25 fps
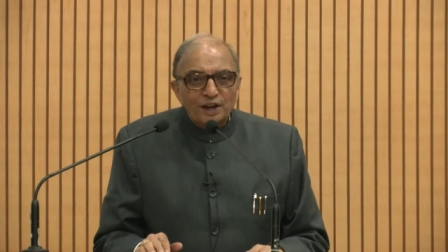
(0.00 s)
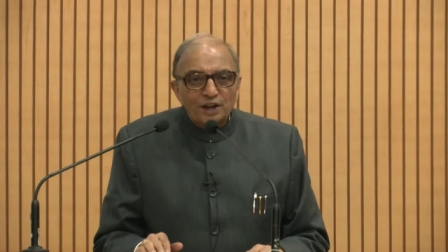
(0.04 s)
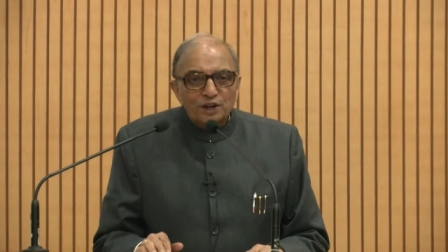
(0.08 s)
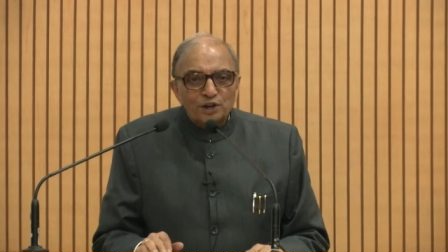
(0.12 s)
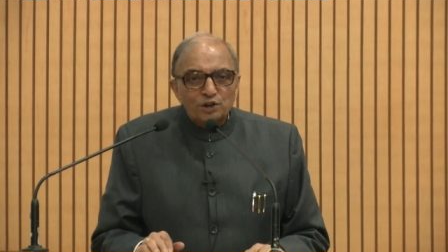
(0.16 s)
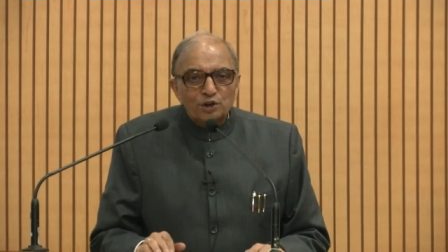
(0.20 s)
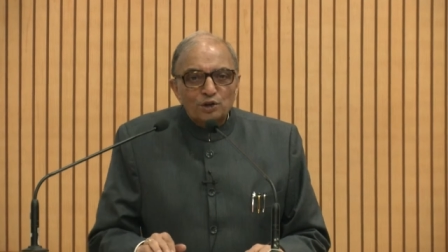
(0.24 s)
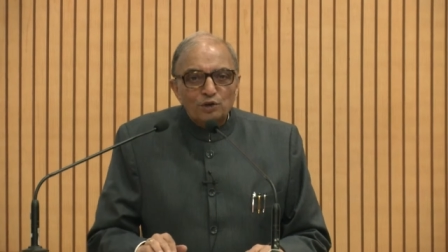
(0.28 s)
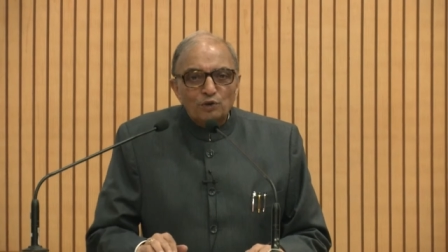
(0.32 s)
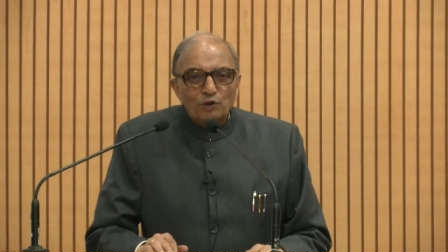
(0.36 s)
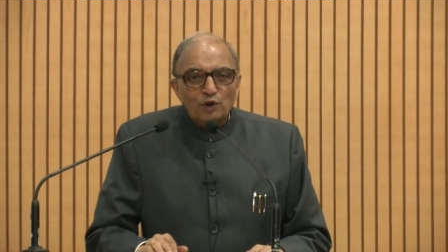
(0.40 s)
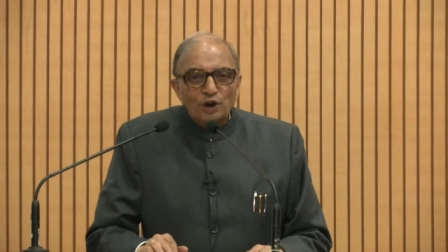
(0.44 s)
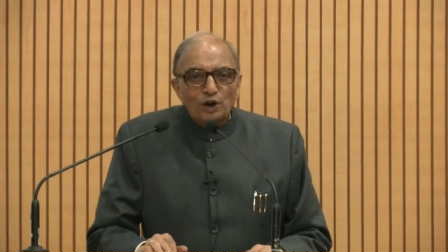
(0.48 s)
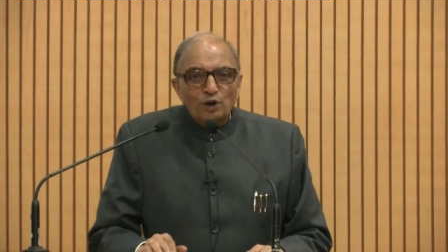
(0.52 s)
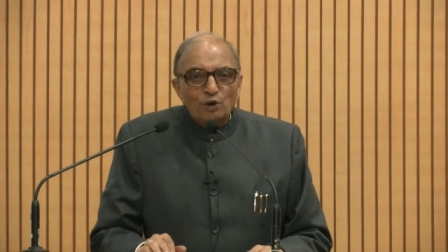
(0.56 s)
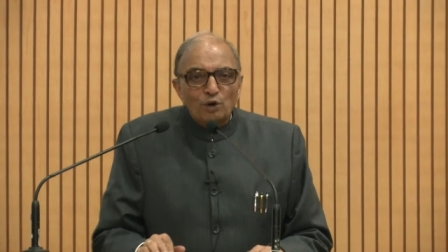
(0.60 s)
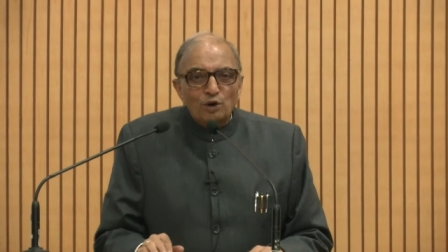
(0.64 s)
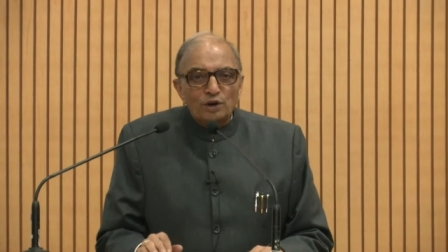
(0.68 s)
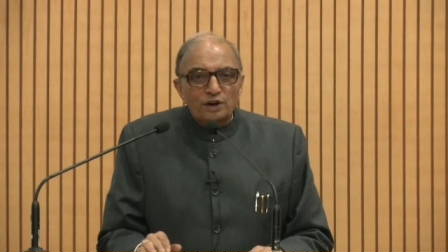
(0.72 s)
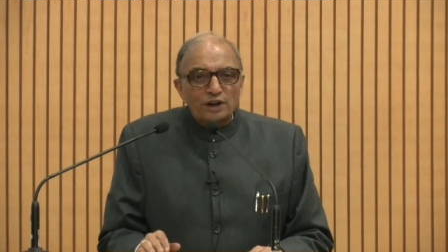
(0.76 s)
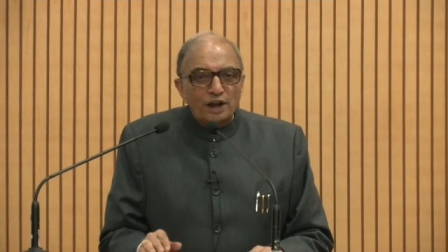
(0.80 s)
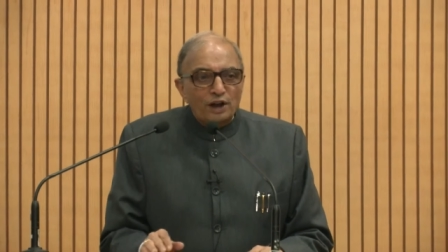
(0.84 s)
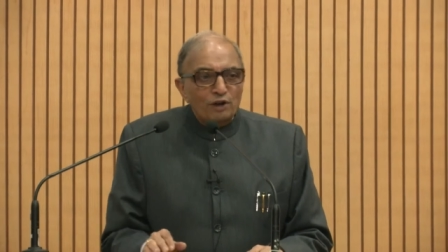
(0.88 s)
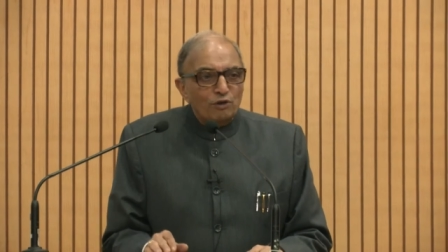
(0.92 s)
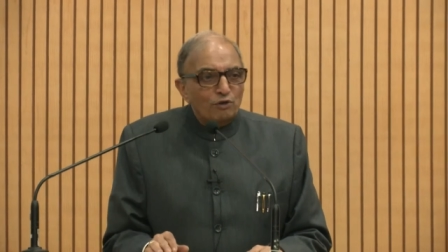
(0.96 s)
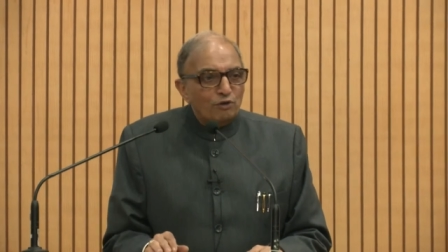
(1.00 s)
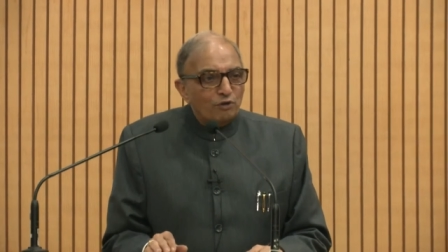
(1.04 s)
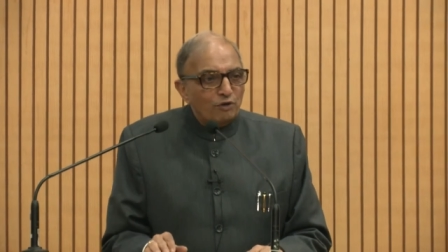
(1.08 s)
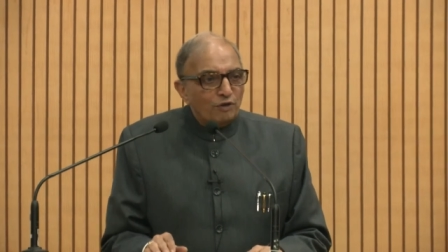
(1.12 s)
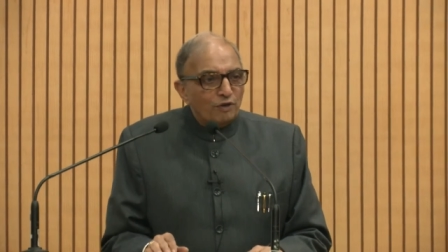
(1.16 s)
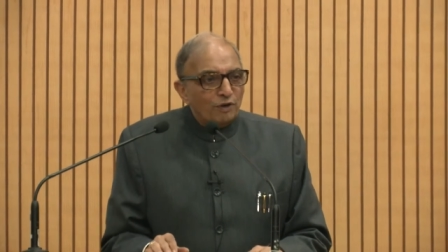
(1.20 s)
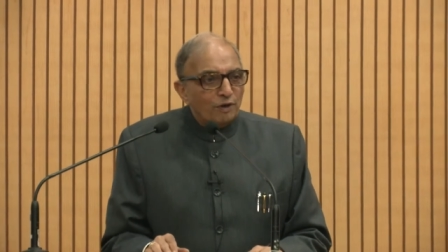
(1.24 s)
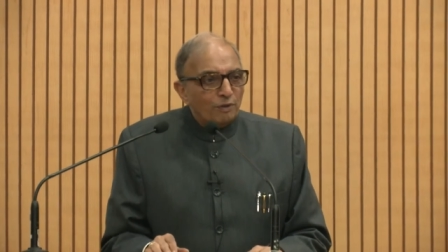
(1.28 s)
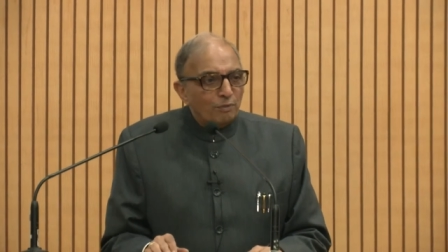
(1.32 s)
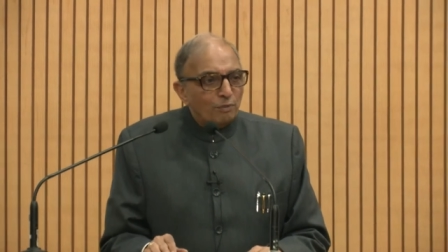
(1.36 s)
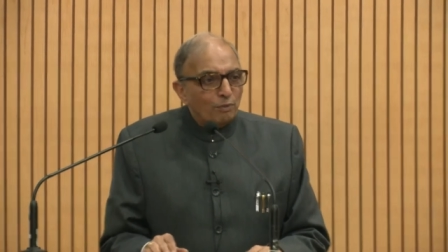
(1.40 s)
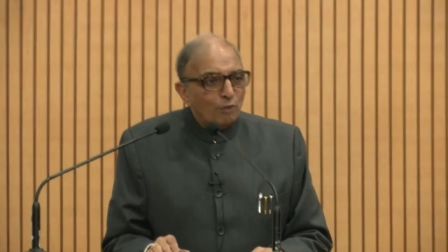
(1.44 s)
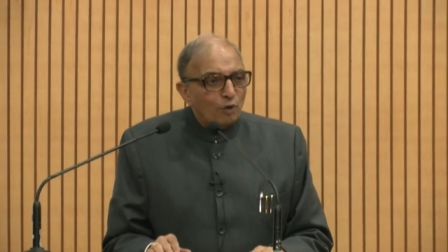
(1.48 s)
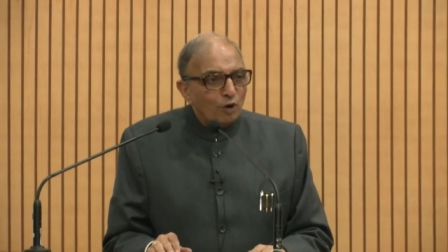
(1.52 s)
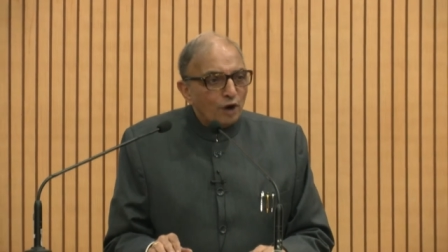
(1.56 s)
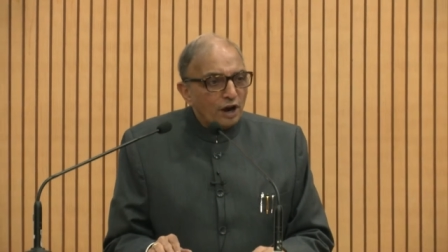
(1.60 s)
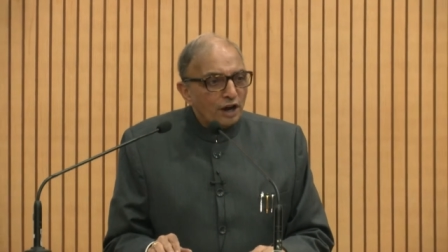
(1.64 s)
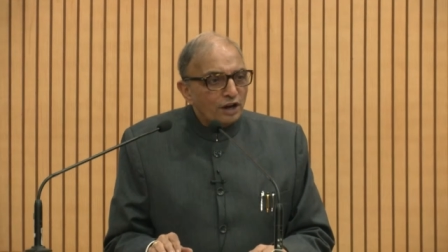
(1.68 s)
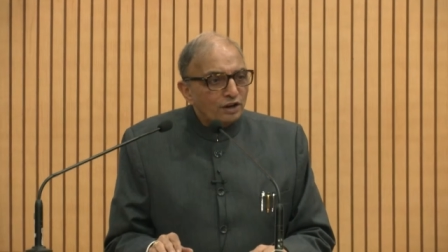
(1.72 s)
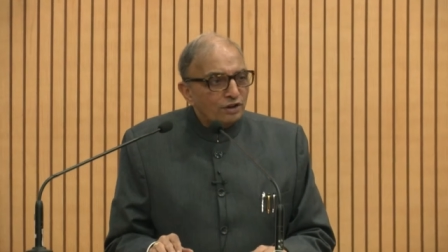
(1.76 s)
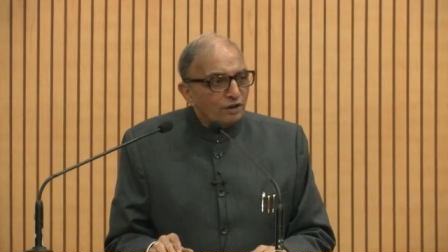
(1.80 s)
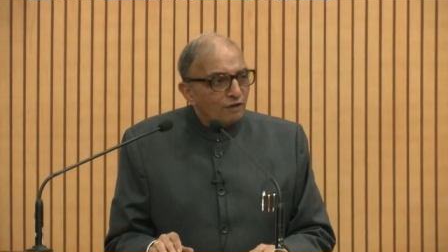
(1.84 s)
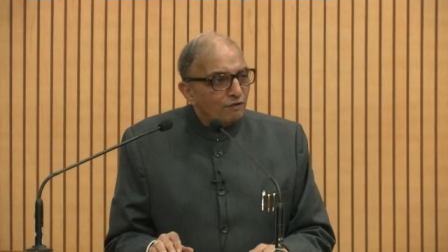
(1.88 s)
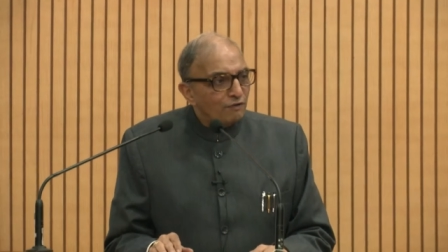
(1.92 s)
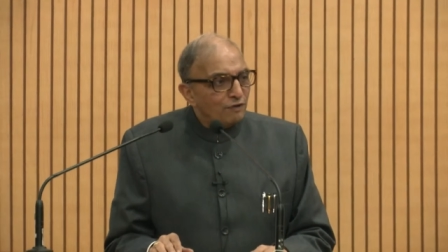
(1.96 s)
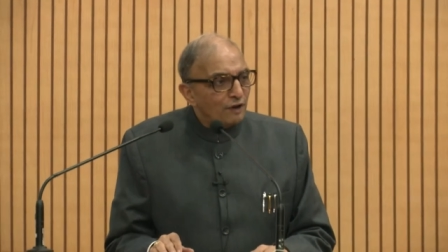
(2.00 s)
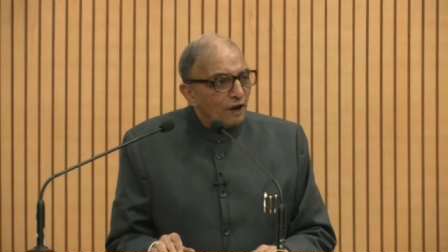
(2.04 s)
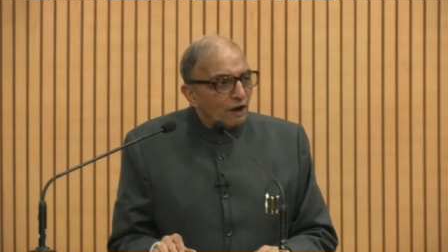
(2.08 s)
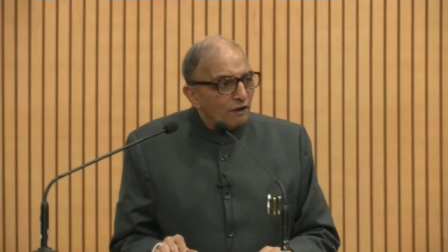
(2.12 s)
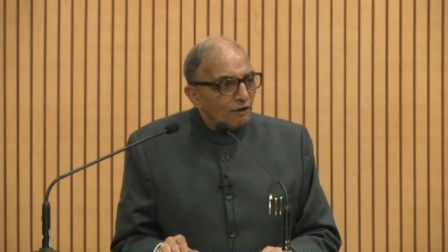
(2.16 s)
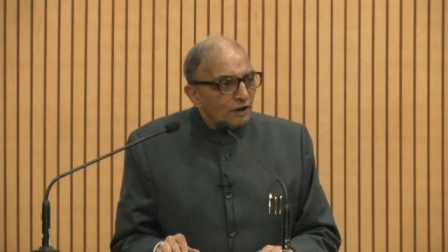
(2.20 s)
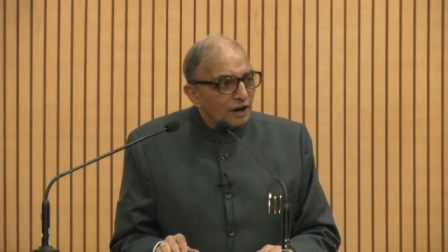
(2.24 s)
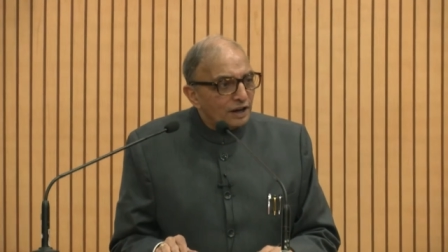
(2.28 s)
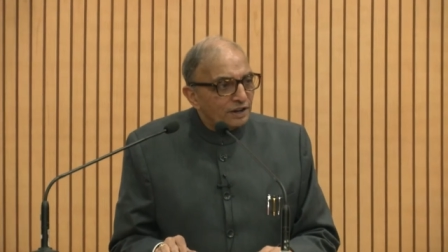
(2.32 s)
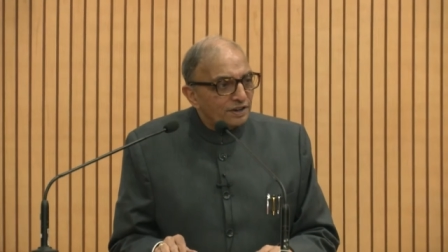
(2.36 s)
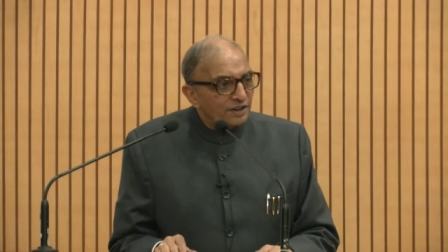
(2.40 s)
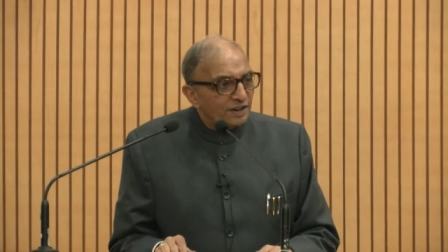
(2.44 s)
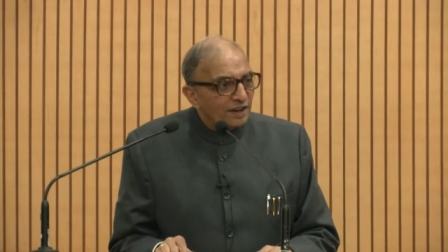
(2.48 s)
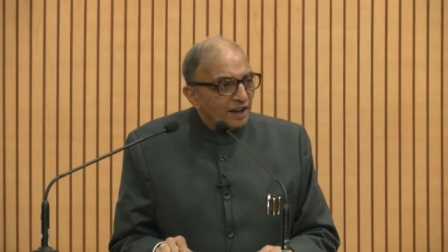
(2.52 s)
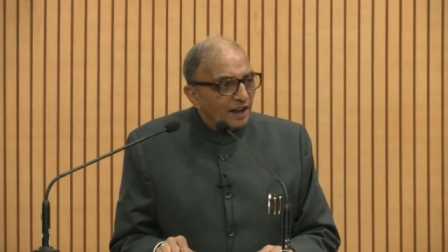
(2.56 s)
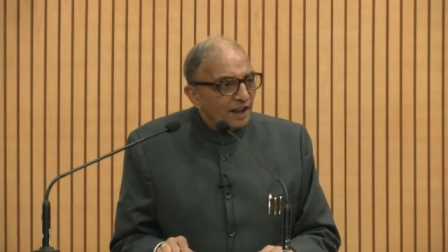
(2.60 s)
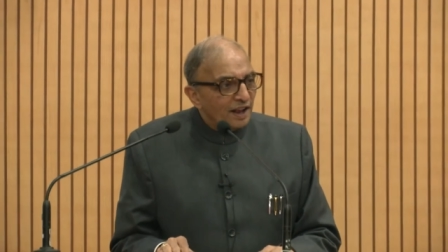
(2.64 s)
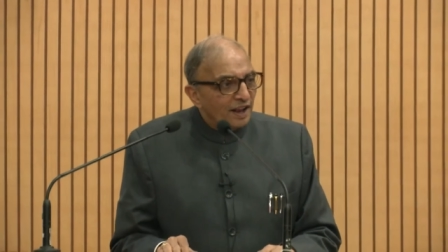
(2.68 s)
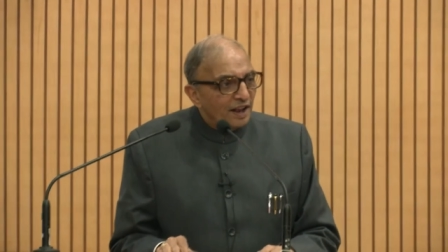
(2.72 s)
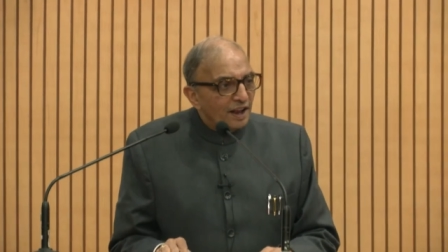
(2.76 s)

so we don't give bouquets of flowers.